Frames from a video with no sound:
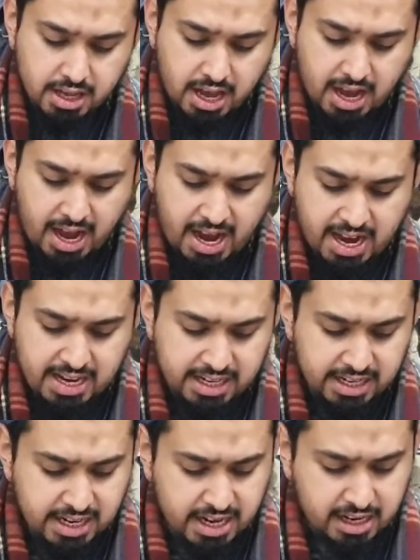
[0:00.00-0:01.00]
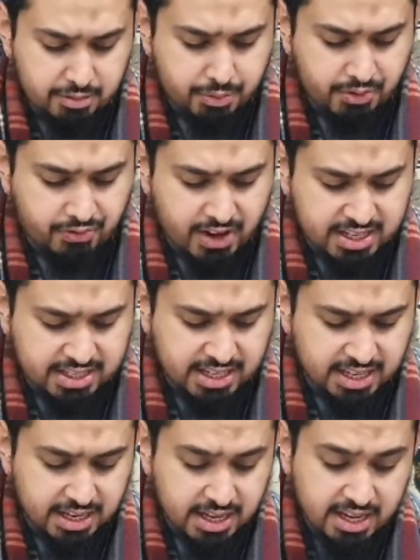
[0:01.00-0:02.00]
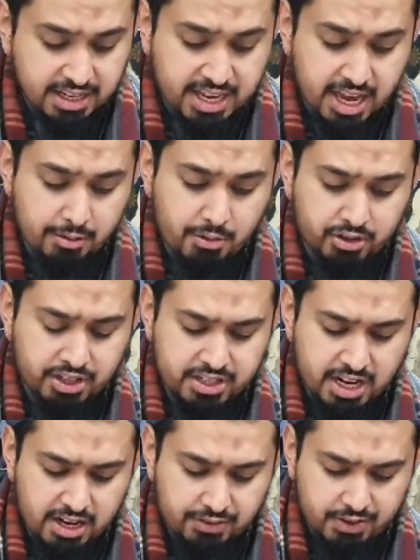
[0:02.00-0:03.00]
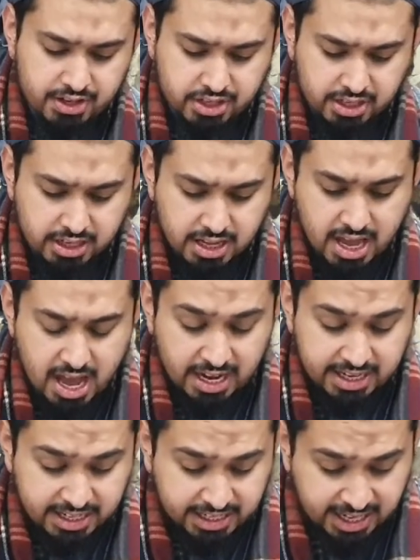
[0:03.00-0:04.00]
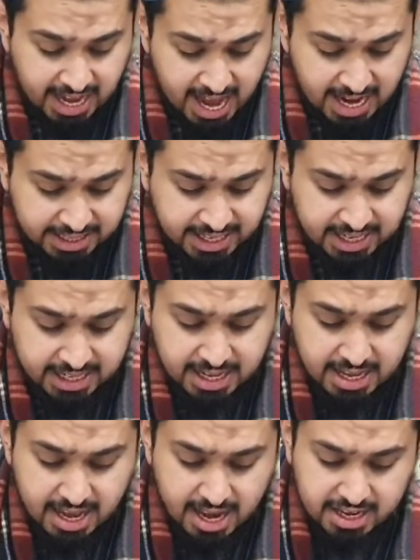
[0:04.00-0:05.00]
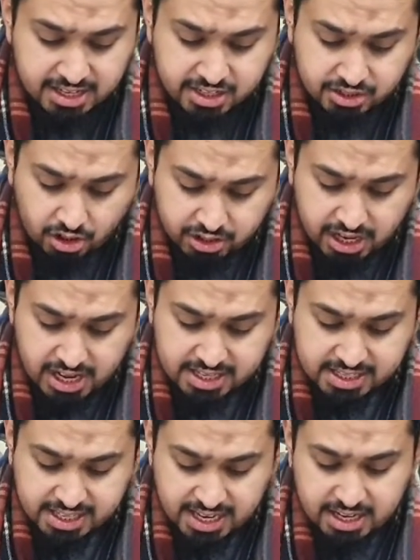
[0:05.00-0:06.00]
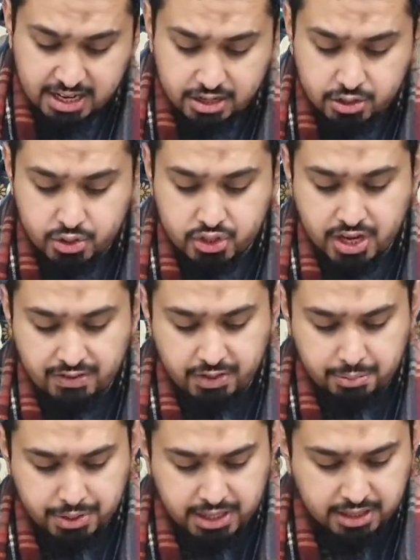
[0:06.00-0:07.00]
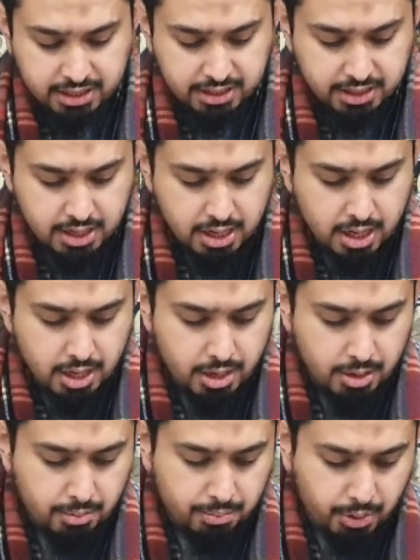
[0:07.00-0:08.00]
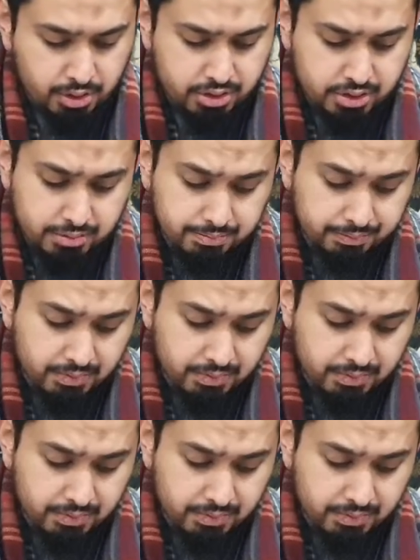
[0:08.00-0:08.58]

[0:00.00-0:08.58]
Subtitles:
A highly learned professor came on the television and declared that it's not a sin to shave the beard. But